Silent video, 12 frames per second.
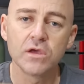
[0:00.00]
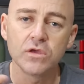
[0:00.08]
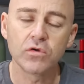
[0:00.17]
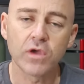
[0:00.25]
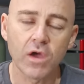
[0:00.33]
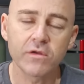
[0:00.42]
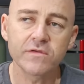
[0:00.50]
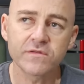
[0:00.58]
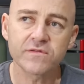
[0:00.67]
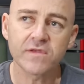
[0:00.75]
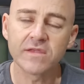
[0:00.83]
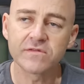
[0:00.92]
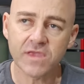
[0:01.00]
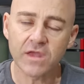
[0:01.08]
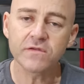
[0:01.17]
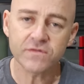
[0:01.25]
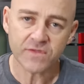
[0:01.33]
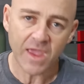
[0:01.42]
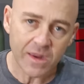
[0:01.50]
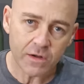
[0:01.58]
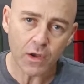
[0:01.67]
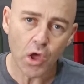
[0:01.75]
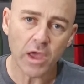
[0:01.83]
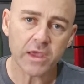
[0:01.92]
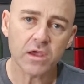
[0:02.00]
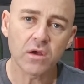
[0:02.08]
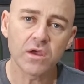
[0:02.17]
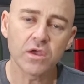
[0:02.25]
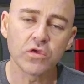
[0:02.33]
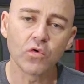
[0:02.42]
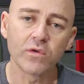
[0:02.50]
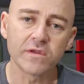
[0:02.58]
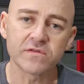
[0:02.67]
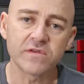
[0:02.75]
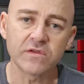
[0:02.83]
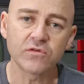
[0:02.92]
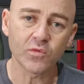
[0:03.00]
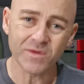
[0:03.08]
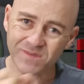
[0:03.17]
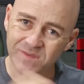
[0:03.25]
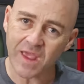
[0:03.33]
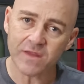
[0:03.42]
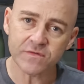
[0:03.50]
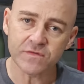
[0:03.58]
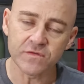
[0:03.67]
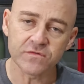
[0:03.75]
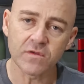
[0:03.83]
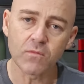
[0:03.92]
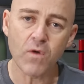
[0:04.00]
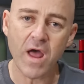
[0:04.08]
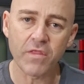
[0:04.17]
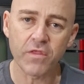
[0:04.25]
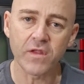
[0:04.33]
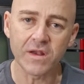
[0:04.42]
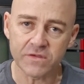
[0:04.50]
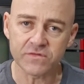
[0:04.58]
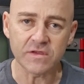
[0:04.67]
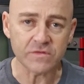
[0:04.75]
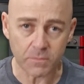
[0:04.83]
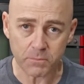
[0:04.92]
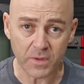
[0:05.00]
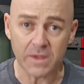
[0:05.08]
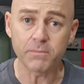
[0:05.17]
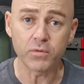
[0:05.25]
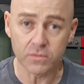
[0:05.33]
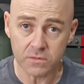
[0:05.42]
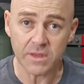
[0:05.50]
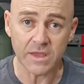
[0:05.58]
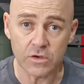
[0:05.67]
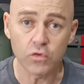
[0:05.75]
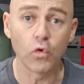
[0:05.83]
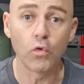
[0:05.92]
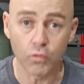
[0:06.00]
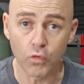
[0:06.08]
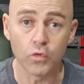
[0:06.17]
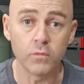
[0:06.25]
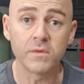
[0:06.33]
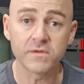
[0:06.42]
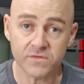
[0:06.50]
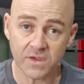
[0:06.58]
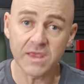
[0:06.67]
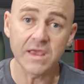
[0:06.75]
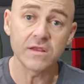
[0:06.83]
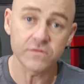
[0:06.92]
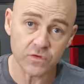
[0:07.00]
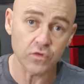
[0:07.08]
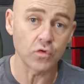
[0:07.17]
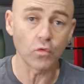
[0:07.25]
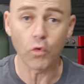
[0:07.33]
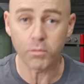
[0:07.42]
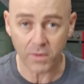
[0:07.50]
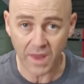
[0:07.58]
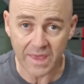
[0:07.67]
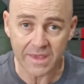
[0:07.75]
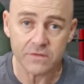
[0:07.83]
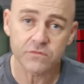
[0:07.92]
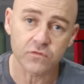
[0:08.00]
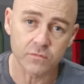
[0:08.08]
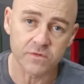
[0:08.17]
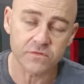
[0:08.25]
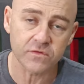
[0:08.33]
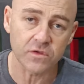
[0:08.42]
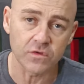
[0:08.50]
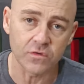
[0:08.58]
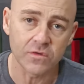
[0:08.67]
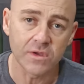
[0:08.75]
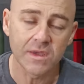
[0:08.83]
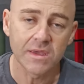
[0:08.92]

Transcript: it's going to sound like you're listening to a sound system rather than listening to people in your room singing to you or playing instruments to you.